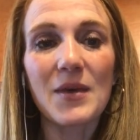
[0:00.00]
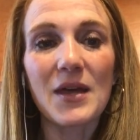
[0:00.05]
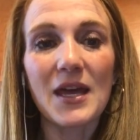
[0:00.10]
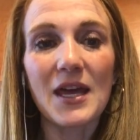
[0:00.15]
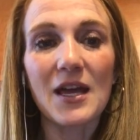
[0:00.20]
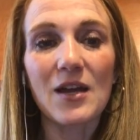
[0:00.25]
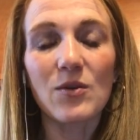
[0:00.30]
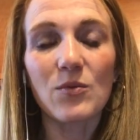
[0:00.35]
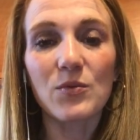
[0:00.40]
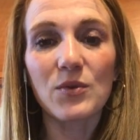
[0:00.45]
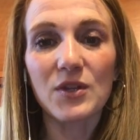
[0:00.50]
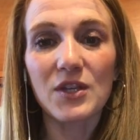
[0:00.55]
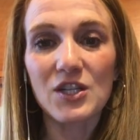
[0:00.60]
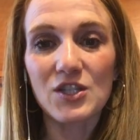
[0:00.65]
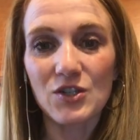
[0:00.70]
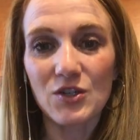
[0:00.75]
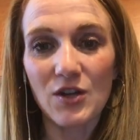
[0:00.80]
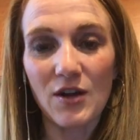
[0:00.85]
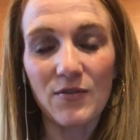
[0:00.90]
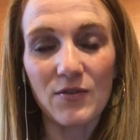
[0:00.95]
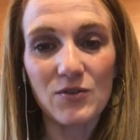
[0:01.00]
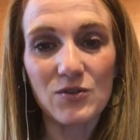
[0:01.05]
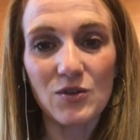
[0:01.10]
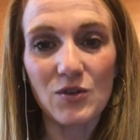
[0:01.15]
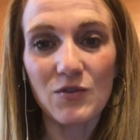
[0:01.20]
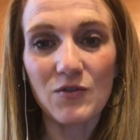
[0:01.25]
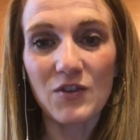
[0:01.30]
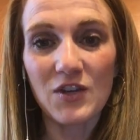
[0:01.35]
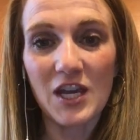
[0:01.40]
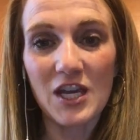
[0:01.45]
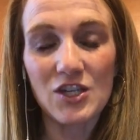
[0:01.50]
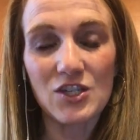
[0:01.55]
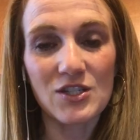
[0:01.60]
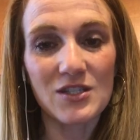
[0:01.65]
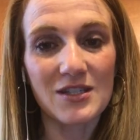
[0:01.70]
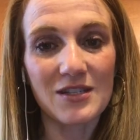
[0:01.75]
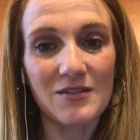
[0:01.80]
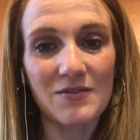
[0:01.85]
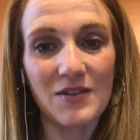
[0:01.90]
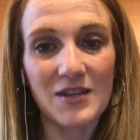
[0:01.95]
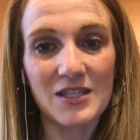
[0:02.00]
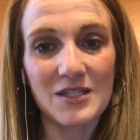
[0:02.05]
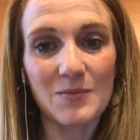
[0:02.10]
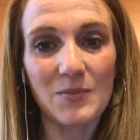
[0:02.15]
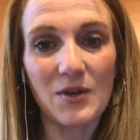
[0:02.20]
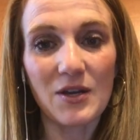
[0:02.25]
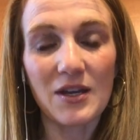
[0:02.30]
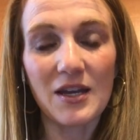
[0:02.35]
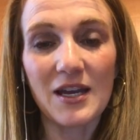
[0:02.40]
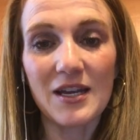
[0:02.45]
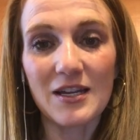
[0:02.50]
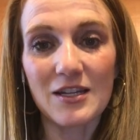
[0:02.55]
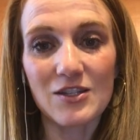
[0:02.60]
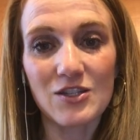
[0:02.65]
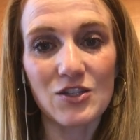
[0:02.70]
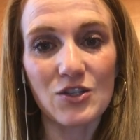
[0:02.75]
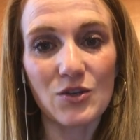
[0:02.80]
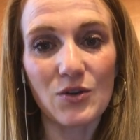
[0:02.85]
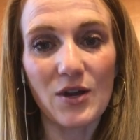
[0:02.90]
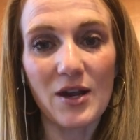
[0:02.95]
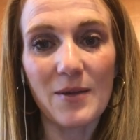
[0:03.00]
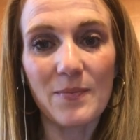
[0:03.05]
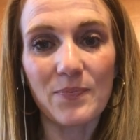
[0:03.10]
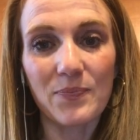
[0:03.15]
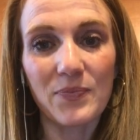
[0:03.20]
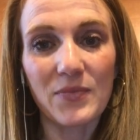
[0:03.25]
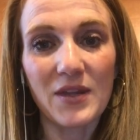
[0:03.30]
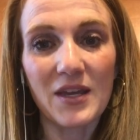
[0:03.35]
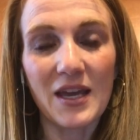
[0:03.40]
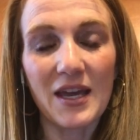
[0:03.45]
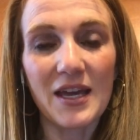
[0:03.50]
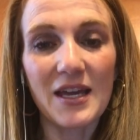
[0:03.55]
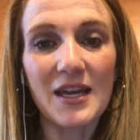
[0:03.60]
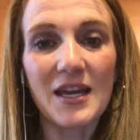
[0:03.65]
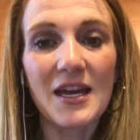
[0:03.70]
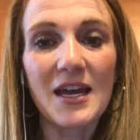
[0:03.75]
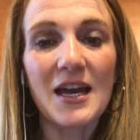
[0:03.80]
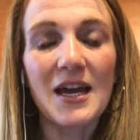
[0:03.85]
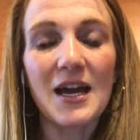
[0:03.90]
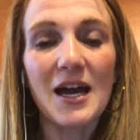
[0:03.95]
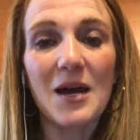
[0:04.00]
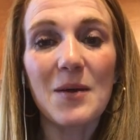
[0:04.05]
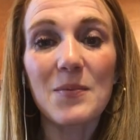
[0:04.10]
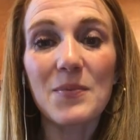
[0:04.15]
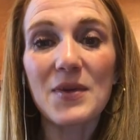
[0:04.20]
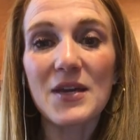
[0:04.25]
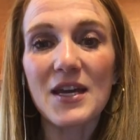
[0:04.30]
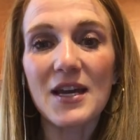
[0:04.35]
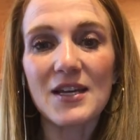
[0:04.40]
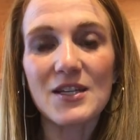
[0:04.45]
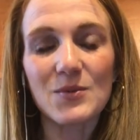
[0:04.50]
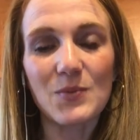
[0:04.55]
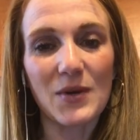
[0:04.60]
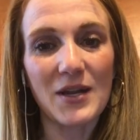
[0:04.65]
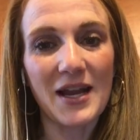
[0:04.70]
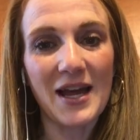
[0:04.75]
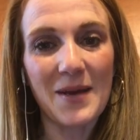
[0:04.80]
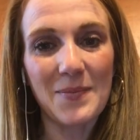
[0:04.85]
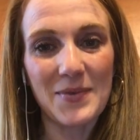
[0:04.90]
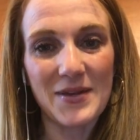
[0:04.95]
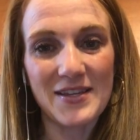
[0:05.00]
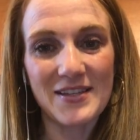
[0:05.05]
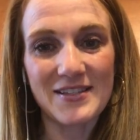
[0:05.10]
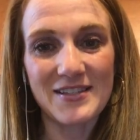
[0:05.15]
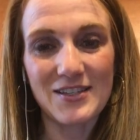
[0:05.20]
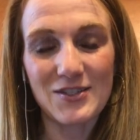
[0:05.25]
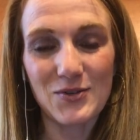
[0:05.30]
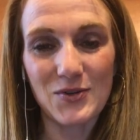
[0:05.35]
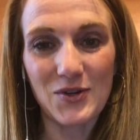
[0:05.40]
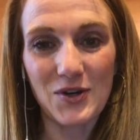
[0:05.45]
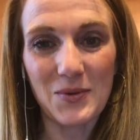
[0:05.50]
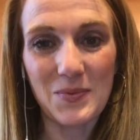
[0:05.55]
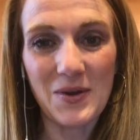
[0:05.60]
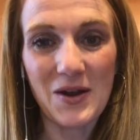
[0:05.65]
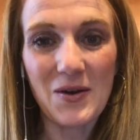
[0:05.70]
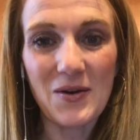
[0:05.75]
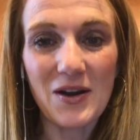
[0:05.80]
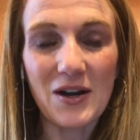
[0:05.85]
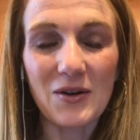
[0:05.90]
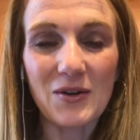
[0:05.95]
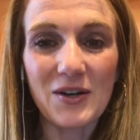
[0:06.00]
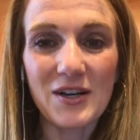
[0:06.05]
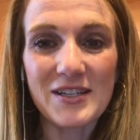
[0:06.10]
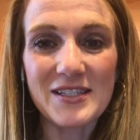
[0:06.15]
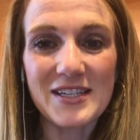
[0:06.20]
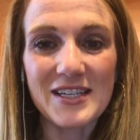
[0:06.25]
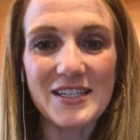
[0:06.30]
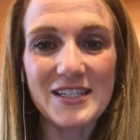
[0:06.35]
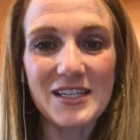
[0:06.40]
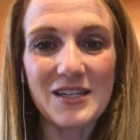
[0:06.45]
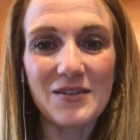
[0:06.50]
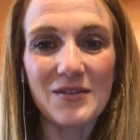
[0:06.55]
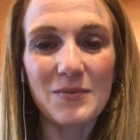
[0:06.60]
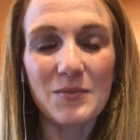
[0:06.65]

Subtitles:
and really turn off those notifications in Facebook and Instagram, okay? Because what happens is during our power hour, it's easy,